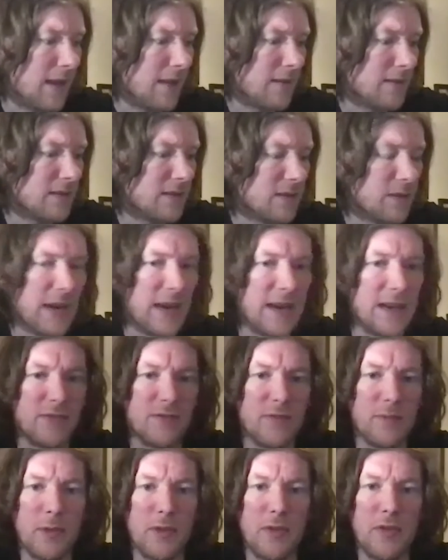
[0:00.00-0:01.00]
So again, it's
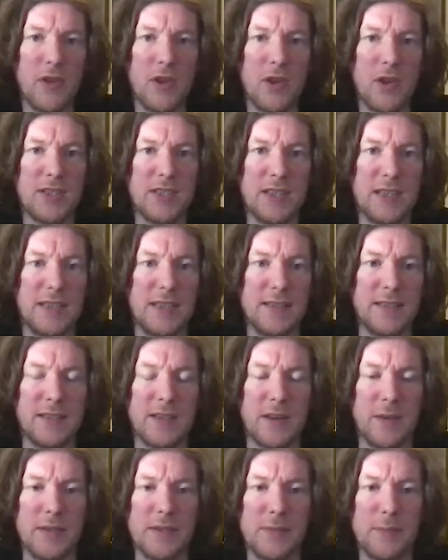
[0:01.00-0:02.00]
from the 30s,
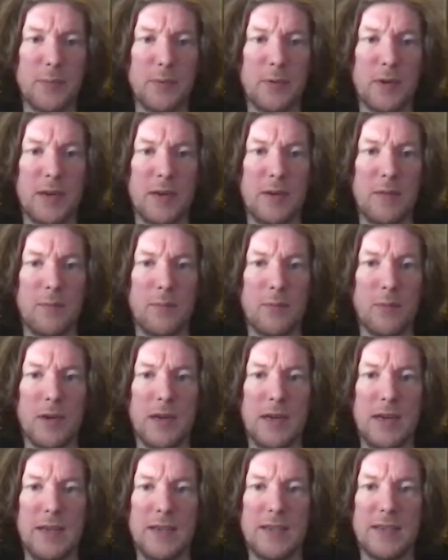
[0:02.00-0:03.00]
so it's
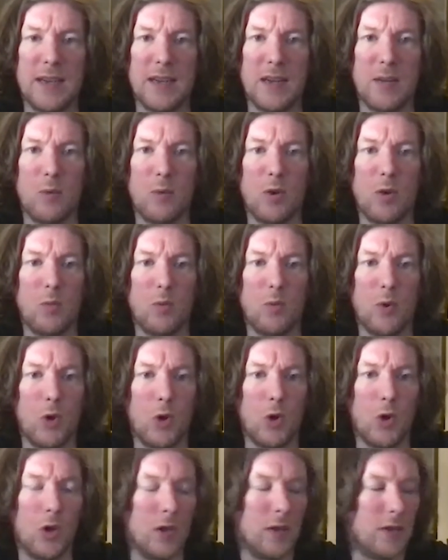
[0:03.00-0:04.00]
pre Second World War.